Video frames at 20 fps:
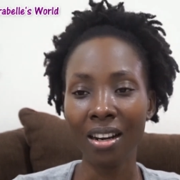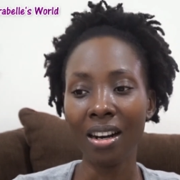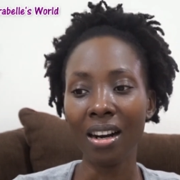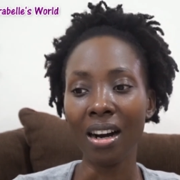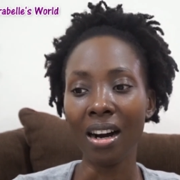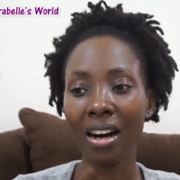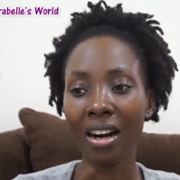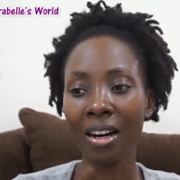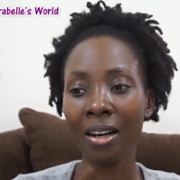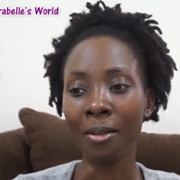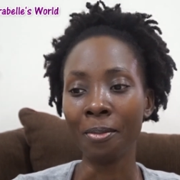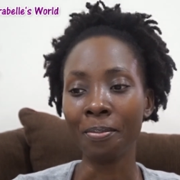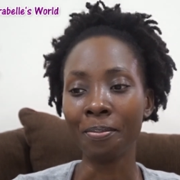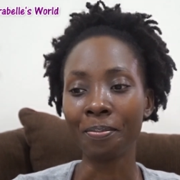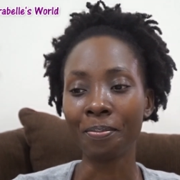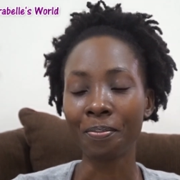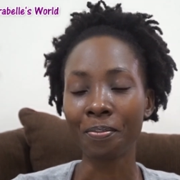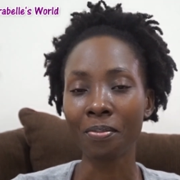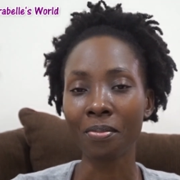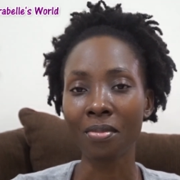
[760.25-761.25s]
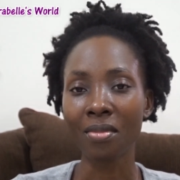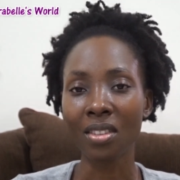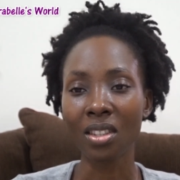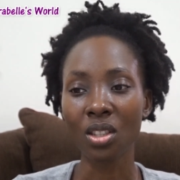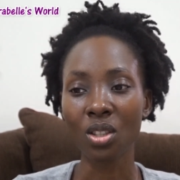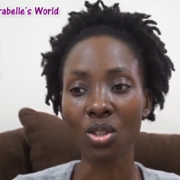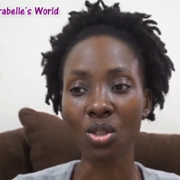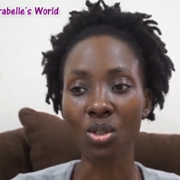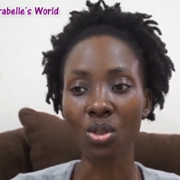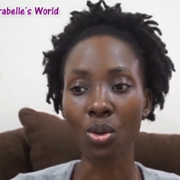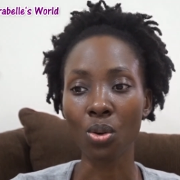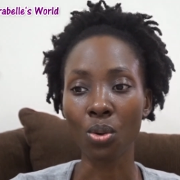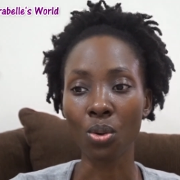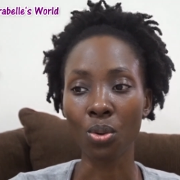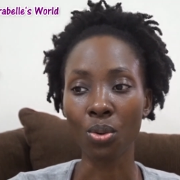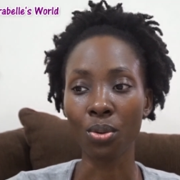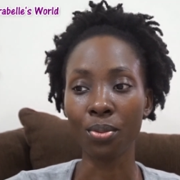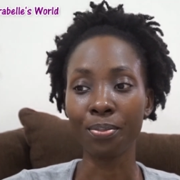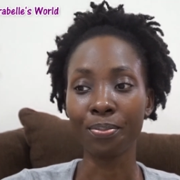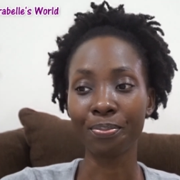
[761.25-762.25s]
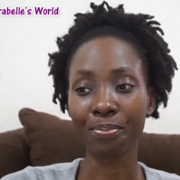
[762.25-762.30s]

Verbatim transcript: um so